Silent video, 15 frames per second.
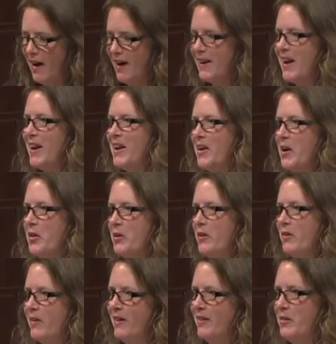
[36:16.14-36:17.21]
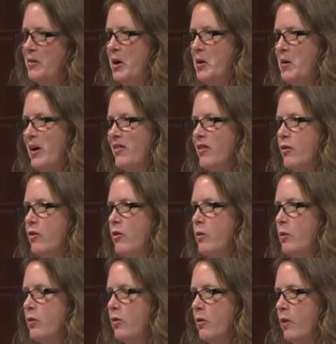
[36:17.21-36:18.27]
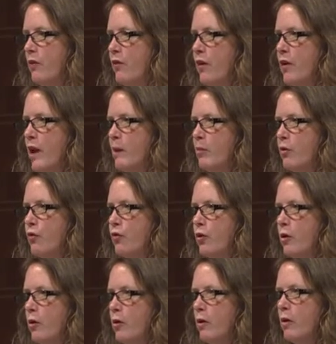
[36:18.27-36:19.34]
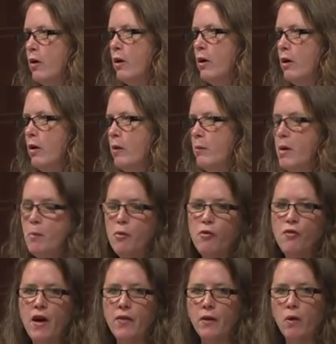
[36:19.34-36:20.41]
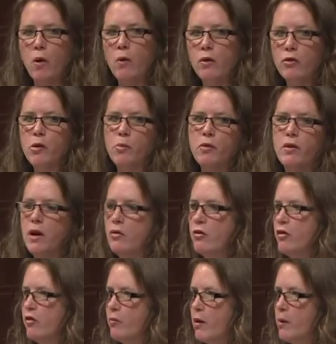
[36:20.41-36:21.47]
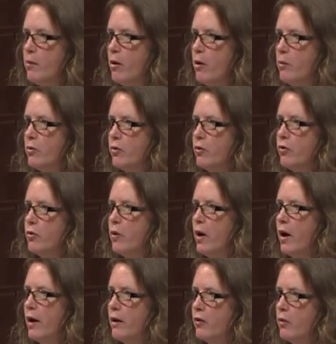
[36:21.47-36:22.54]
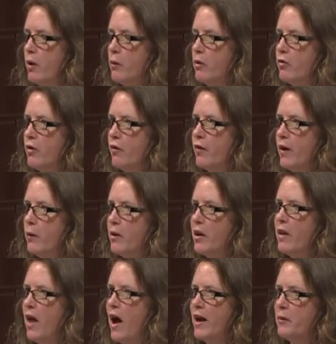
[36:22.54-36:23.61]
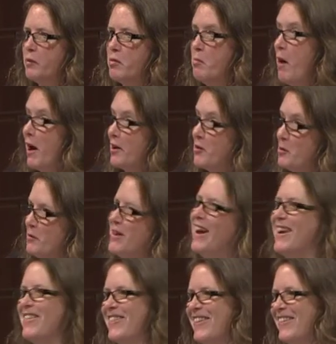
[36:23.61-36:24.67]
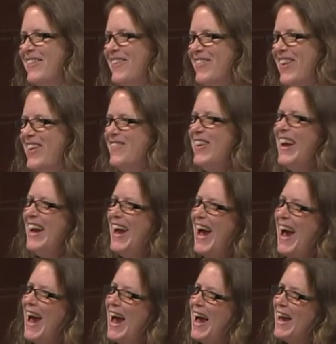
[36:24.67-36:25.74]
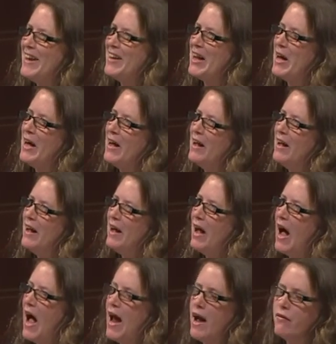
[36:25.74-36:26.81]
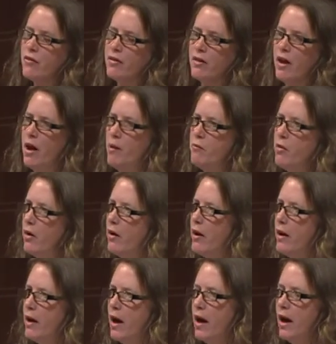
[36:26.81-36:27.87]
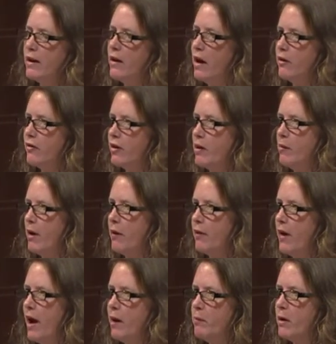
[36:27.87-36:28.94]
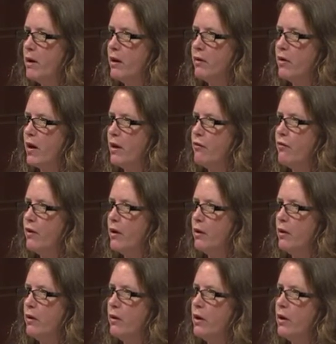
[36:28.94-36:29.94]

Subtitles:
Again, another great question. Do I find that I prefer people find their own interpretations of my poems, or do I wish that they would align with my interpretations of them? And I have to say I'm very agnostic about that, because I feel